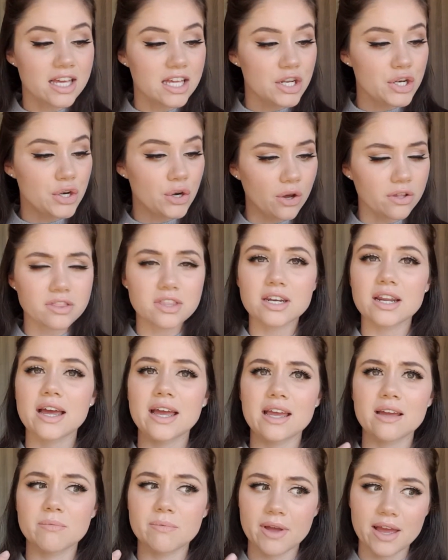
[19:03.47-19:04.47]
Not that I
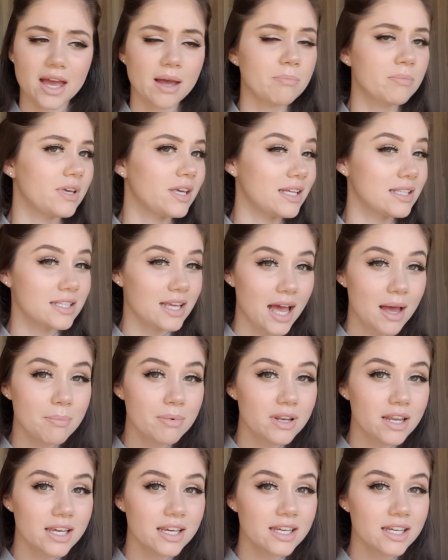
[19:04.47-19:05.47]
am happy it's
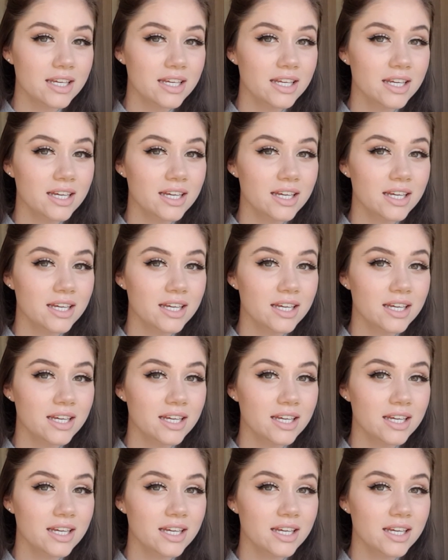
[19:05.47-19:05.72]
happening,